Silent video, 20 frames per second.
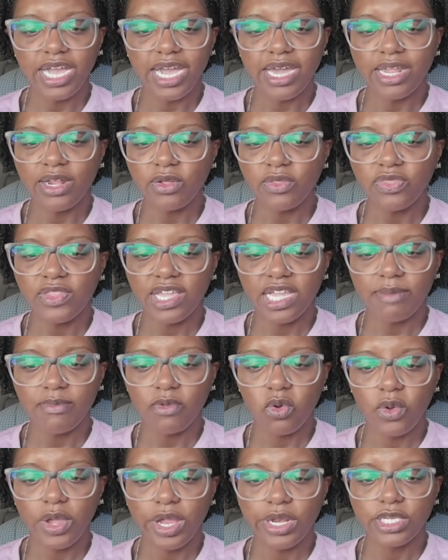I don't think I'm
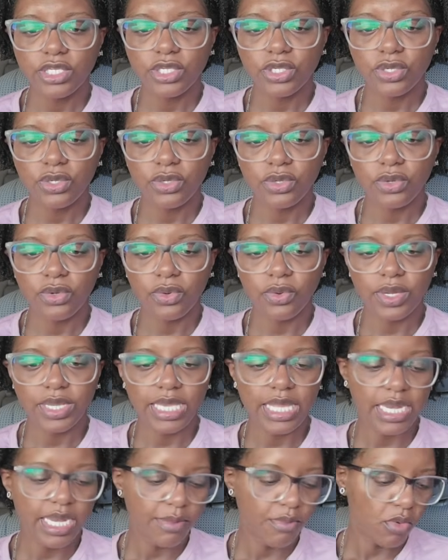going to
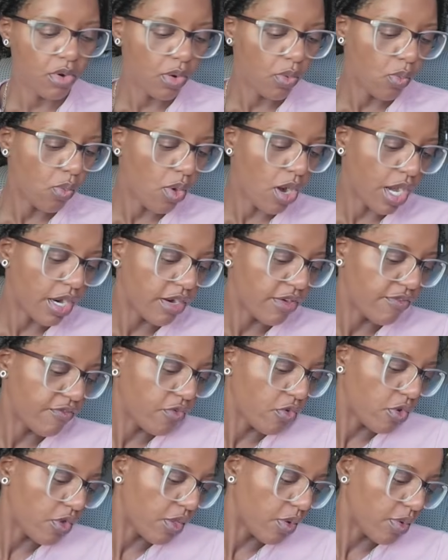get any more water
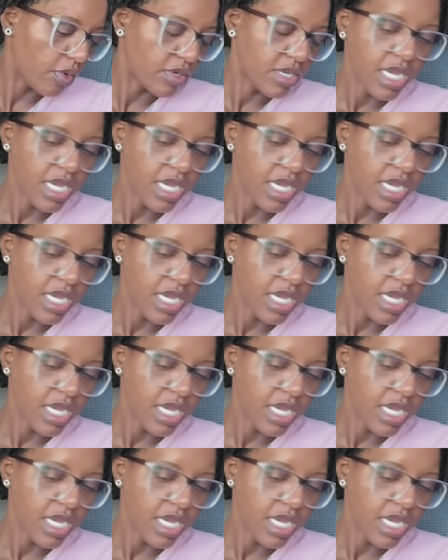for the